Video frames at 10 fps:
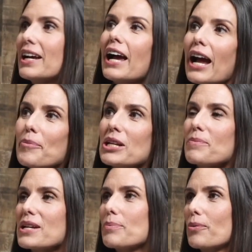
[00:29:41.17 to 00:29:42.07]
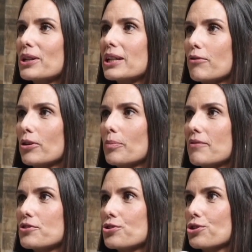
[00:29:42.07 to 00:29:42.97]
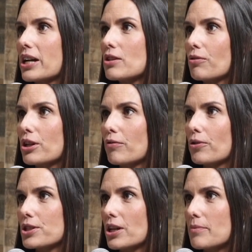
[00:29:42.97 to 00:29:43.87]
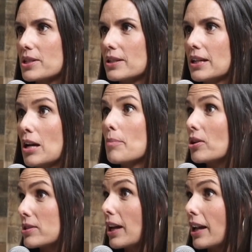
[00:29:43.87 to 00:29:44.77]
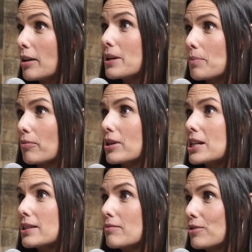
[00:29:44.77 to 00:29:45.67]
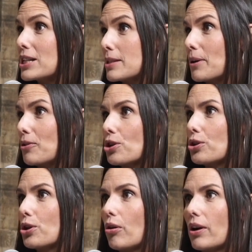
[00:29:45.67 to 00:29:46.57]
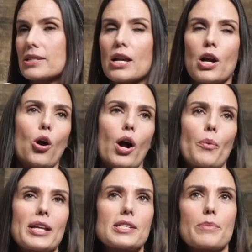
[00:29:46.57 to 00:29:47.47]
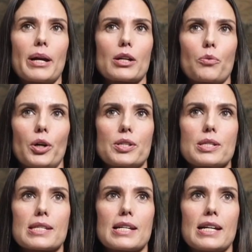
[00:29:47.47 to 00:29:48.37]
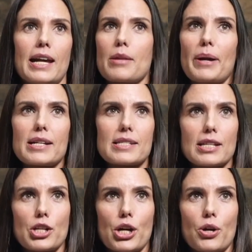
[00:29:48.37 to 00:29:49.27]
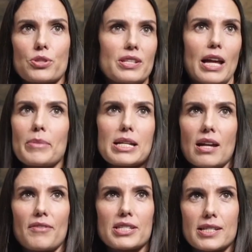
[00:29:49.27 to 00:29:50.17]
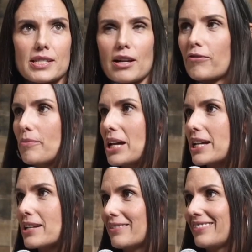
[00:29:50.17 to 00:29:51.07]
How many people would give up after trying 3 or 4 times? Because a lot of people read spiritual law as, I went to the bank once and the bank said no. So that means obviously it's not for me.